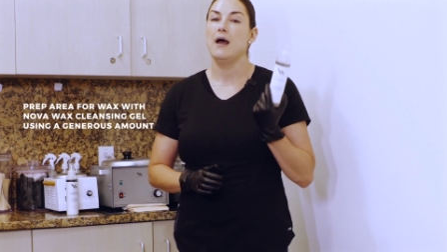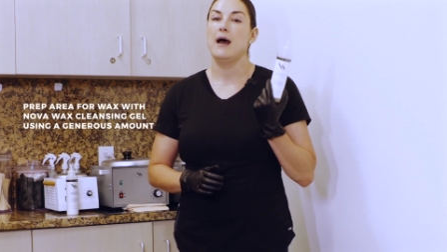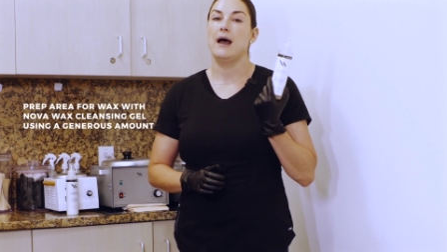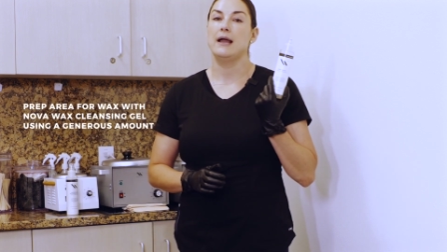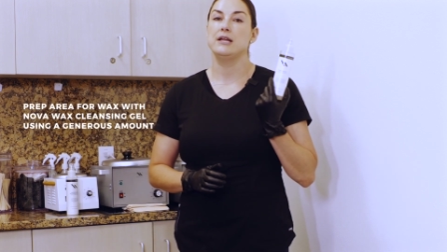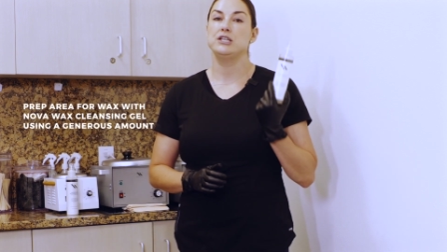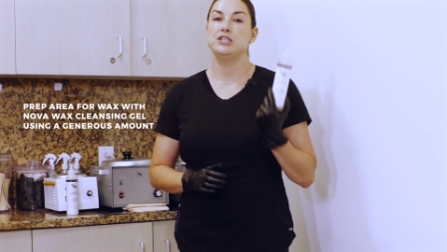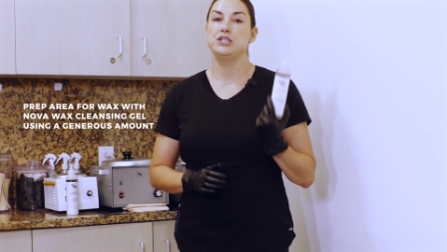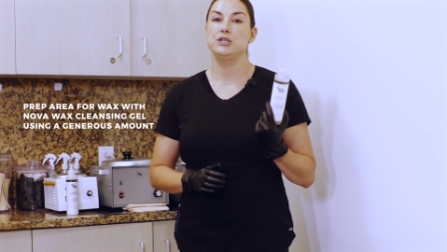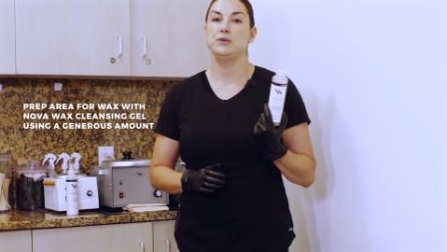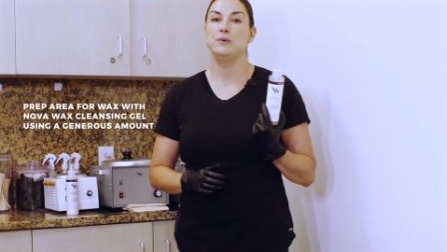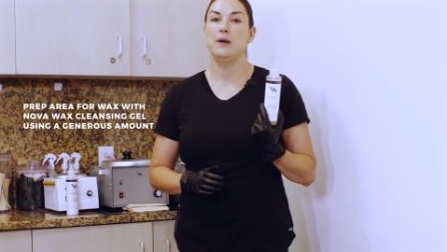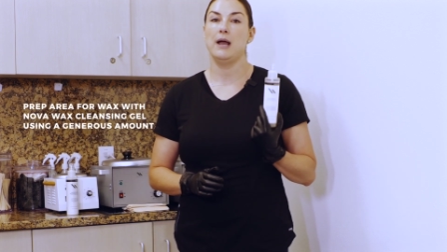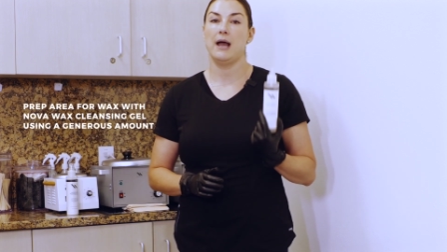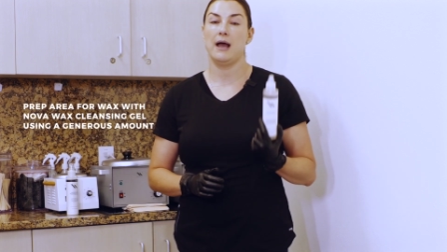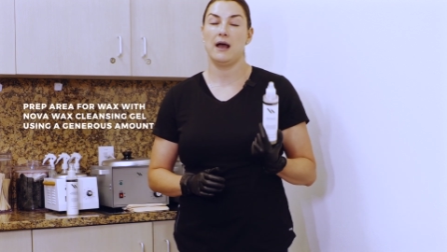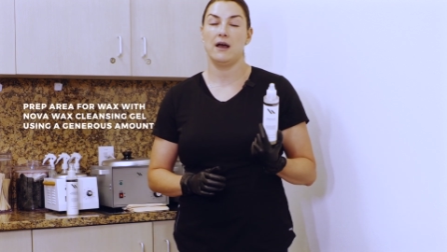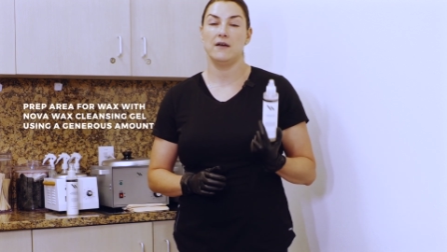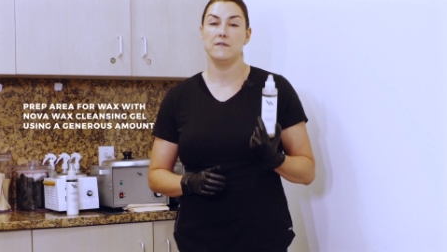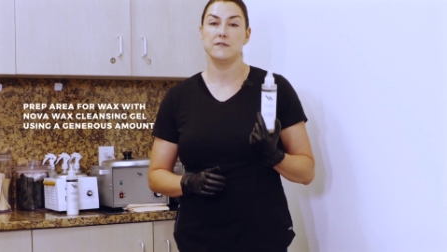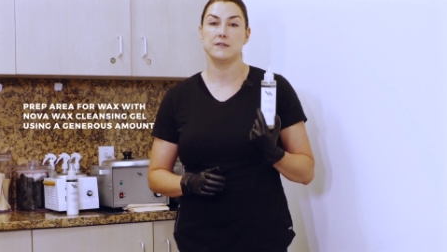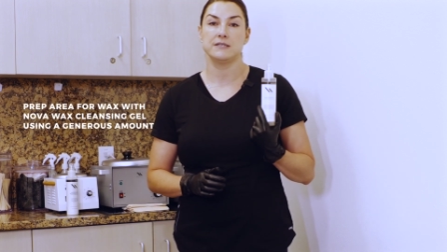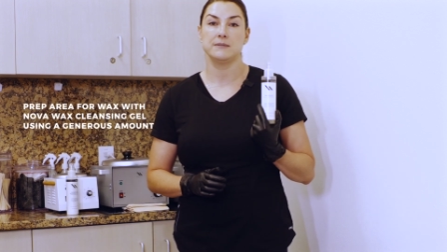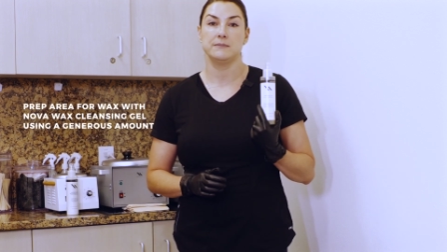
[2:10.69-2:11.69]
I do
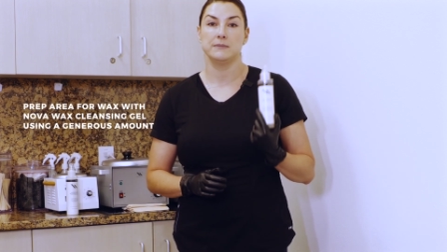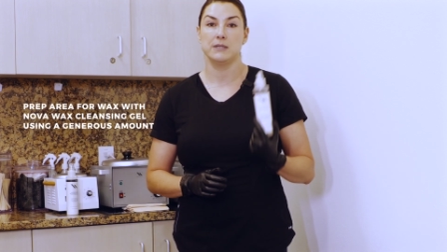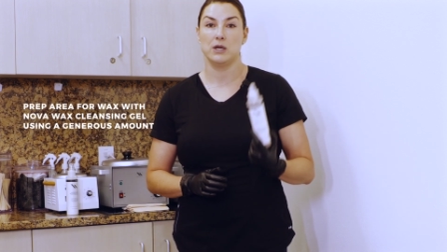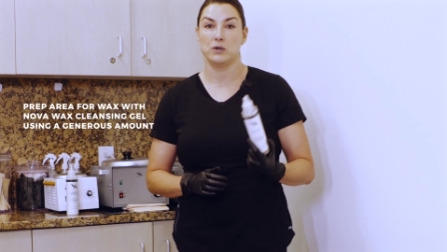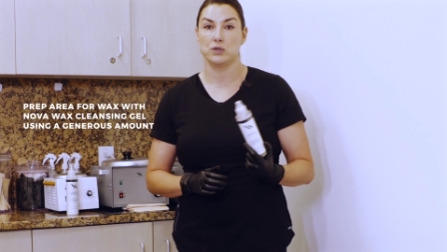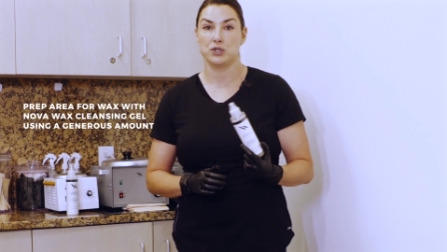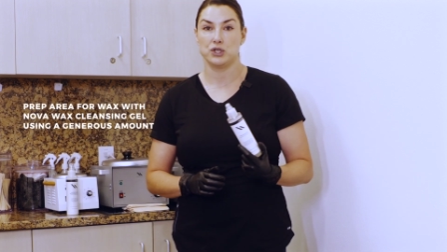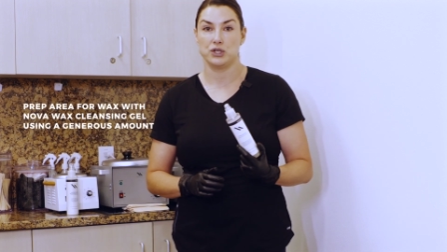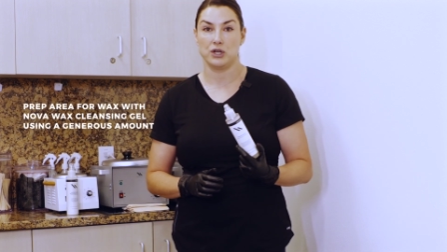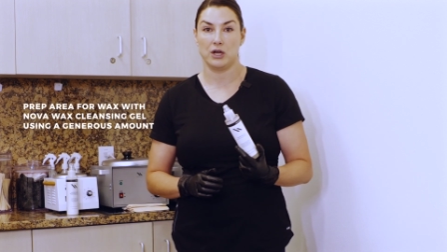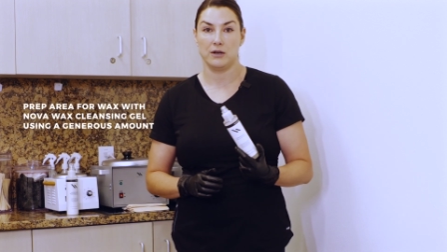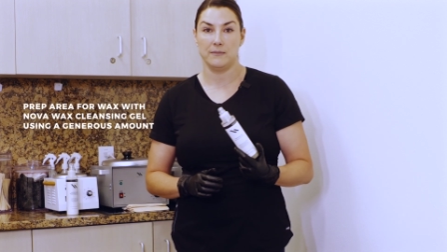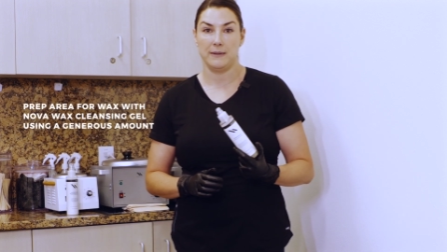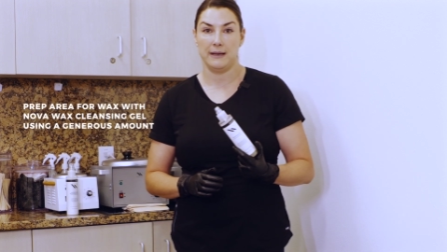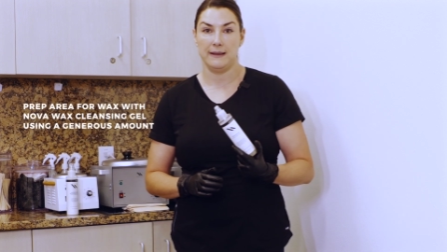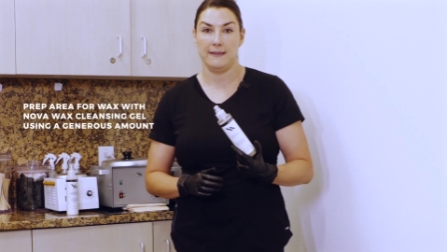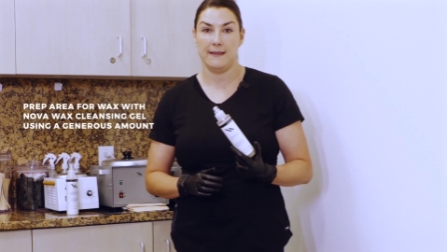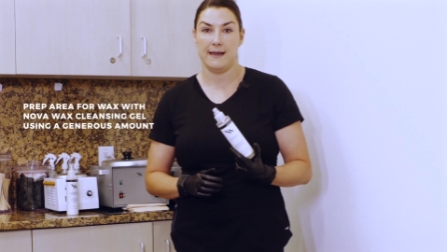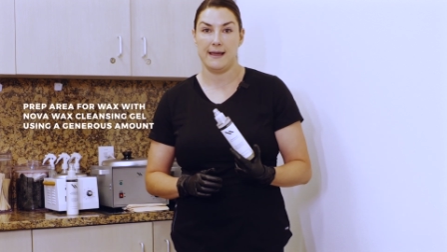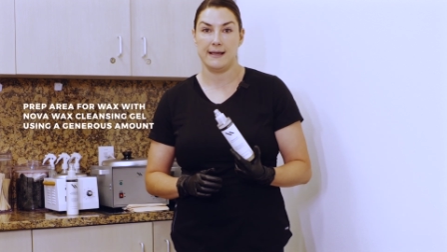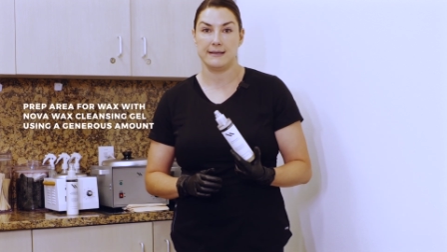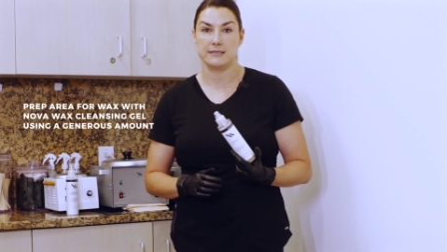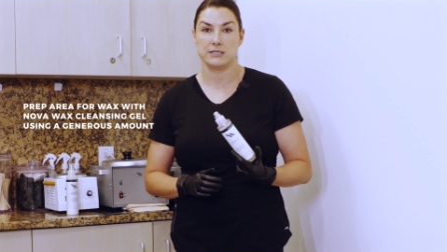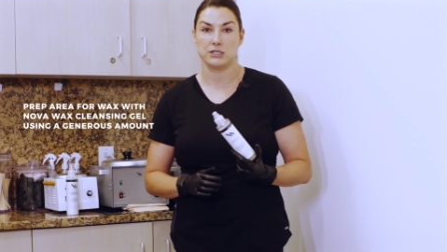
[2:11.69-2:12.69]
have some lotion on my
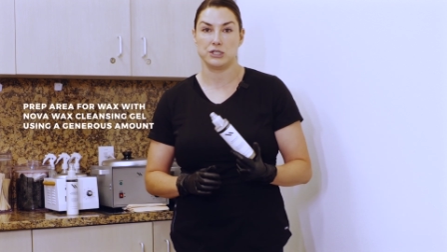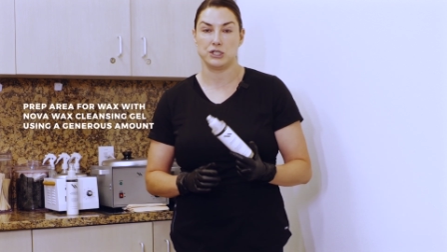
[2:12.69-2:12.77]
legs,